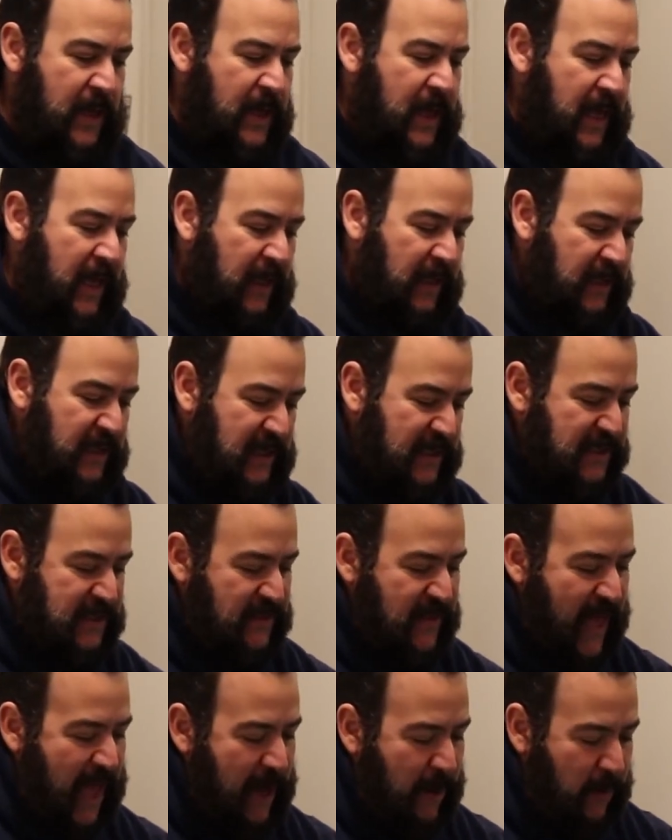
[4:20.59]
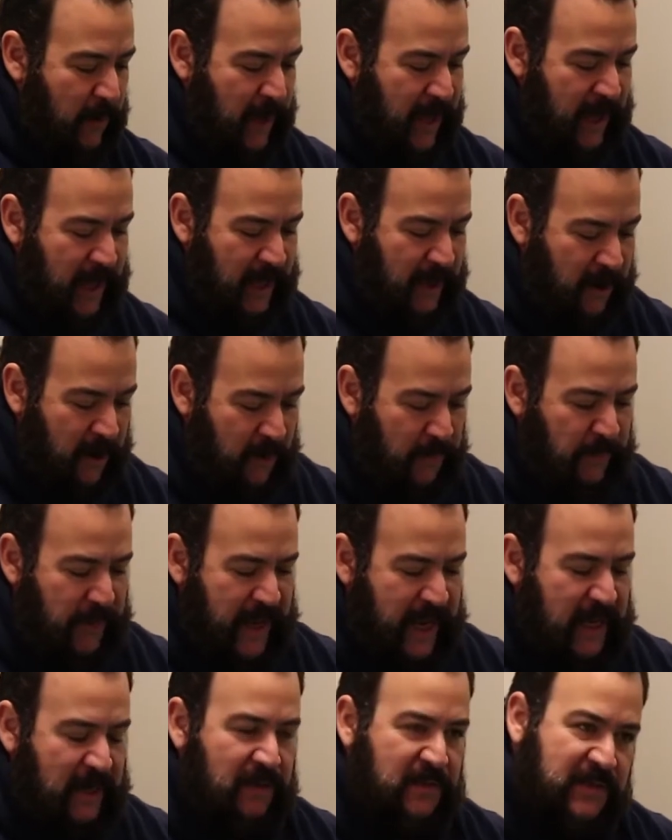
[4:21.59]
And at least that way, our
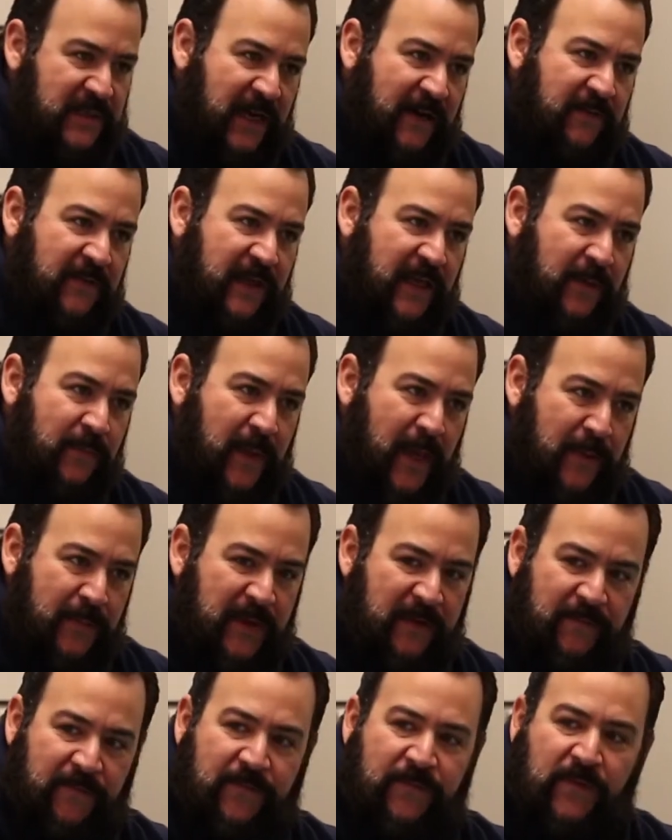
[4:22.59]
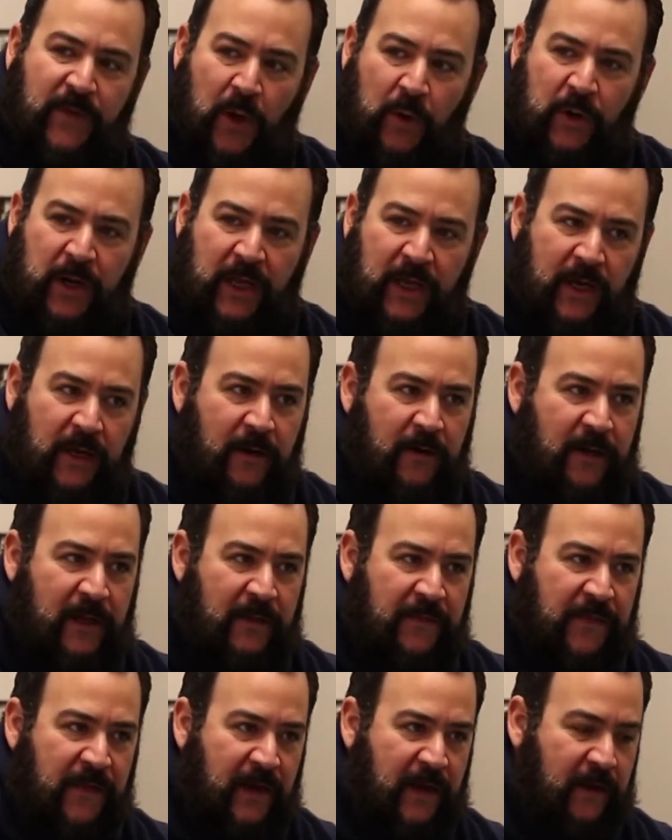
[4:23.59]
panels and everything may be floating
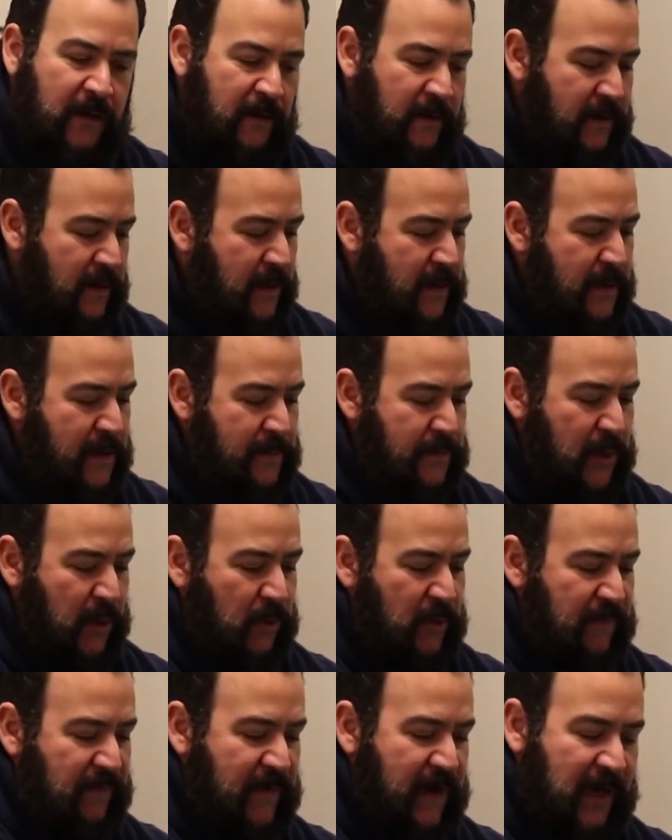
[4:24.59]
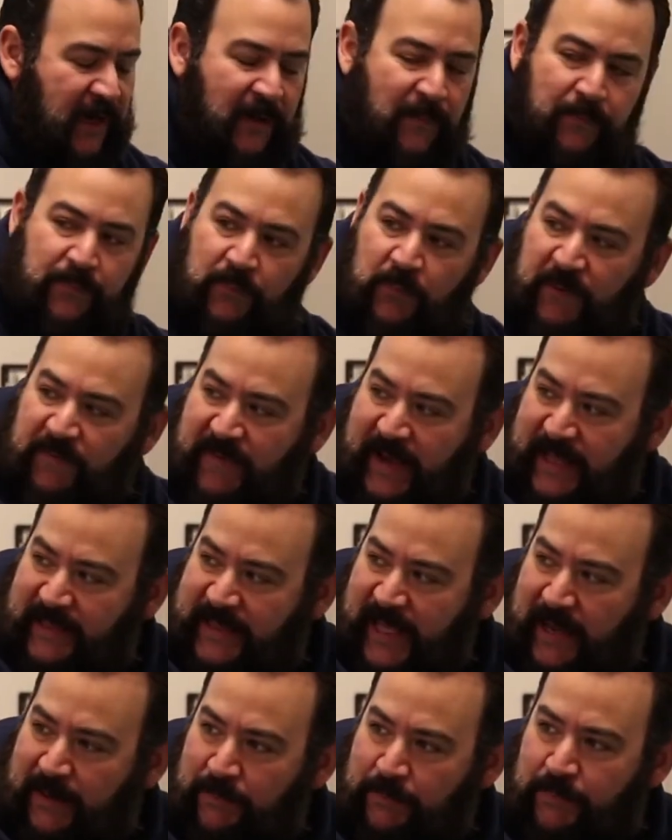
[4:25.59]
underneath here, but we've got a we've
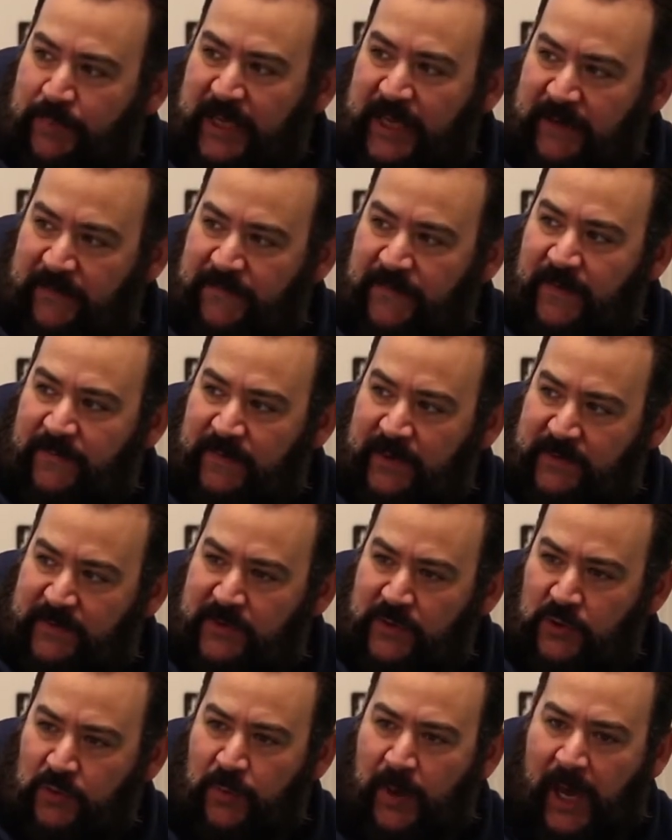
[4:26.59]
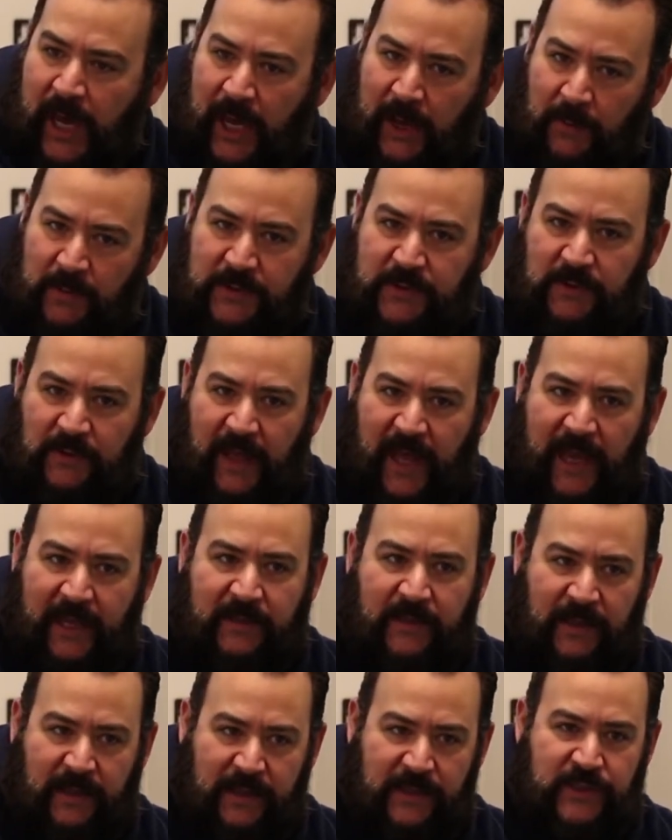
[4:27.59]
got that beef of the two by, which will
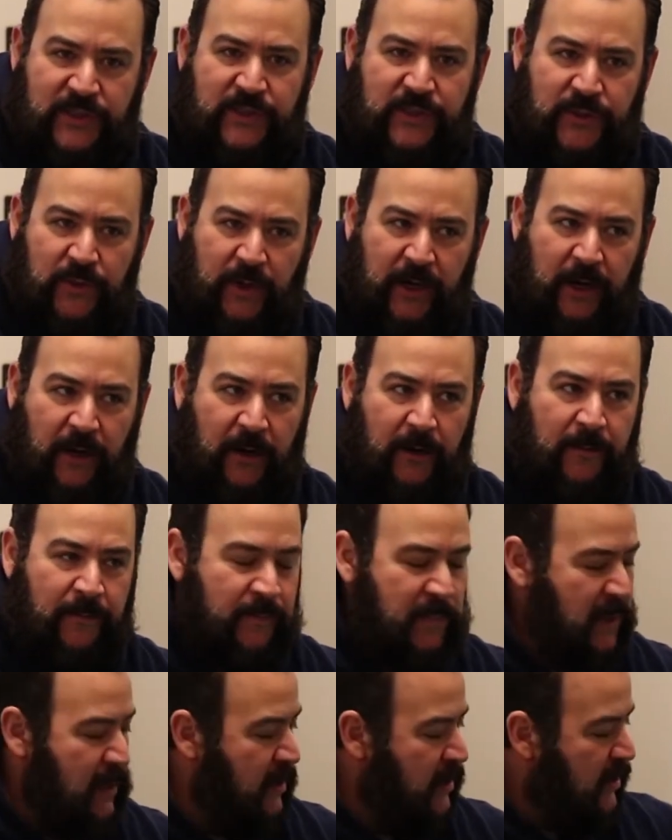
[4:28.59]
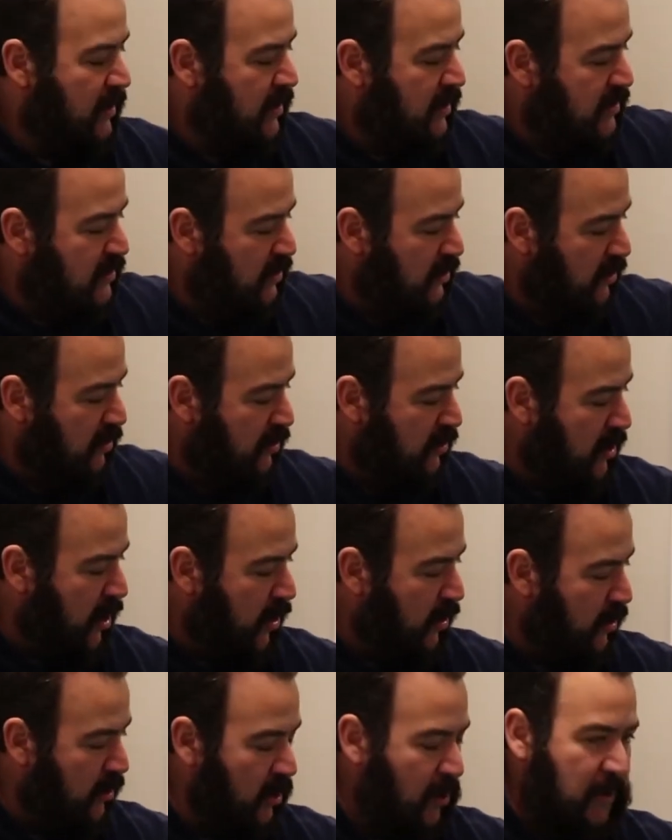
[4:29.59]
act like a stringer, so you
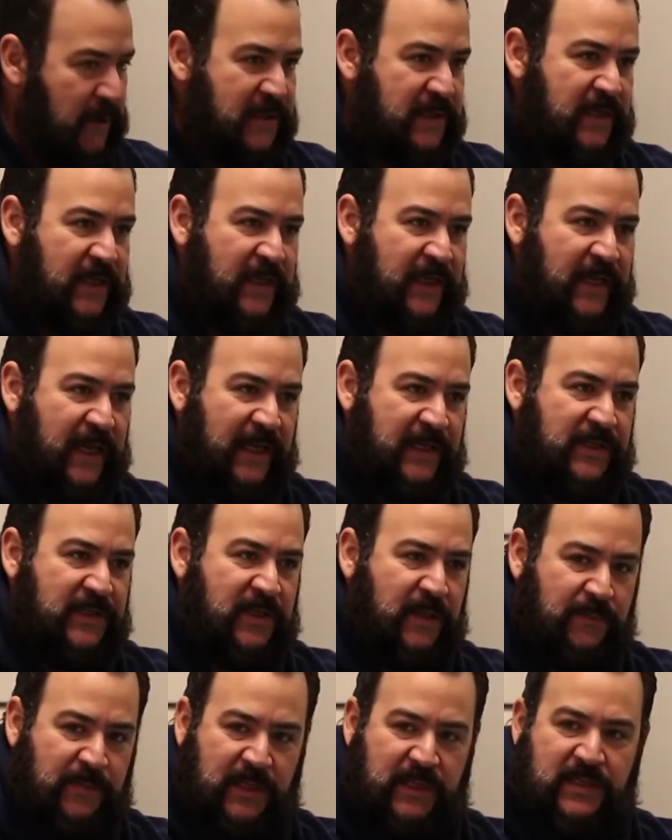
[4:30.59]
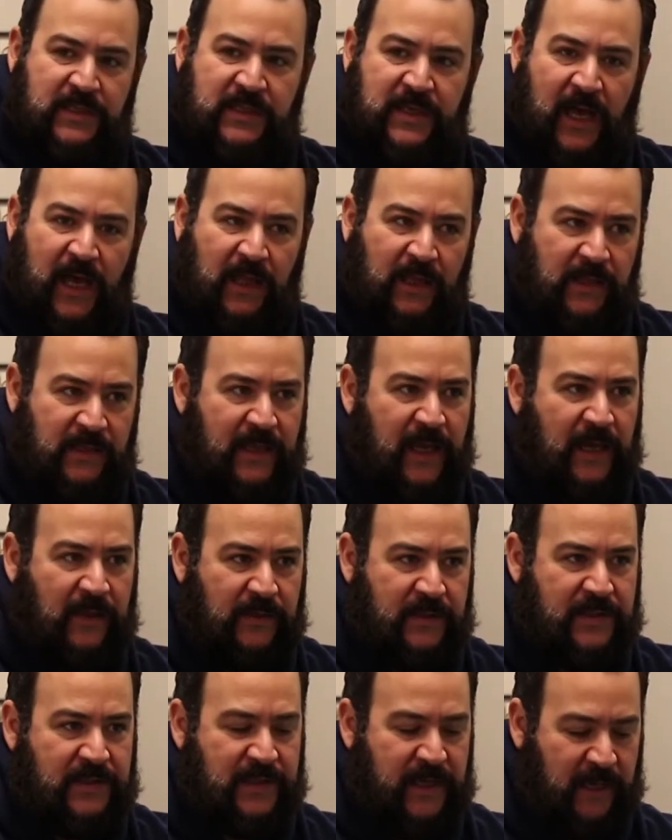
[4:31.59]
know you're always going to catch something solid
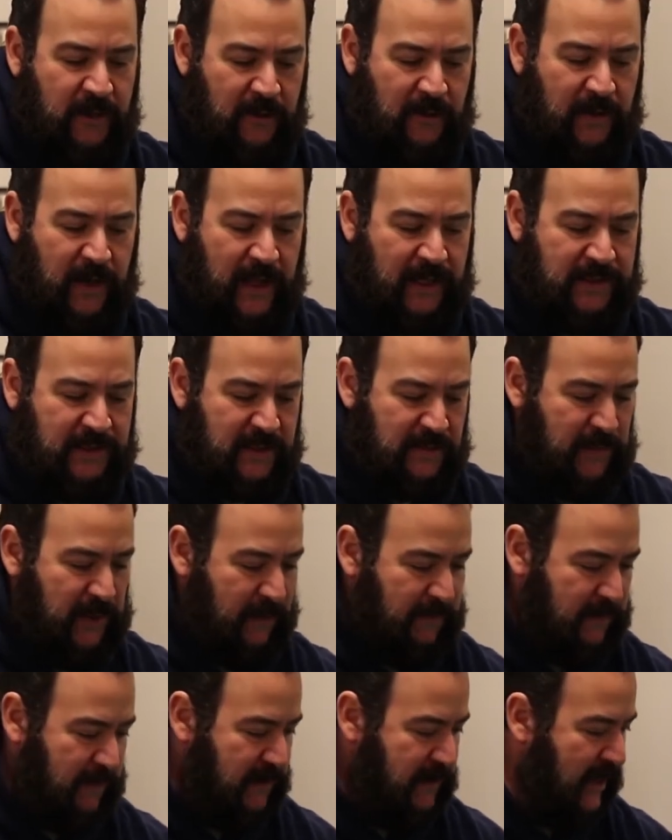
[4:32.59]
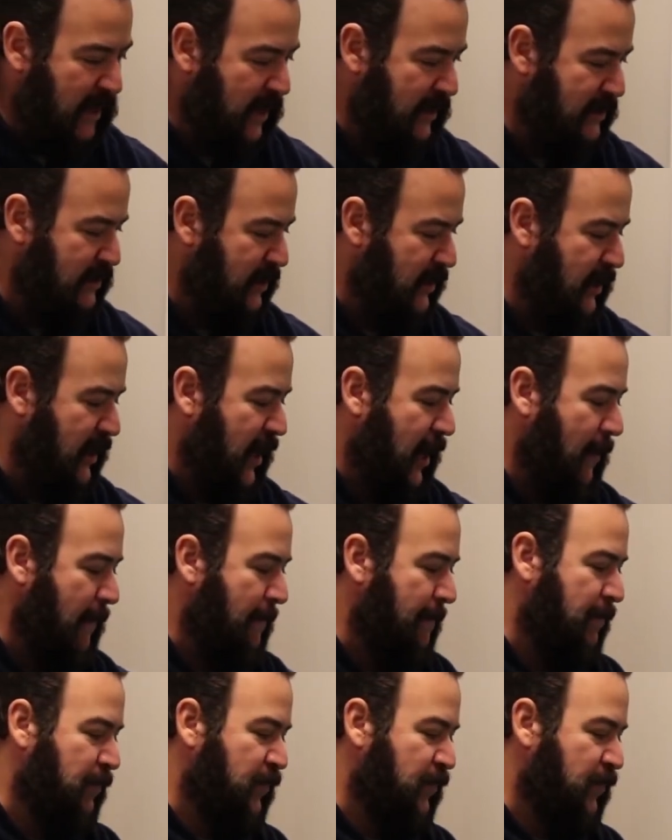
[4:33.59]
down the center and actually be able to attach the cap.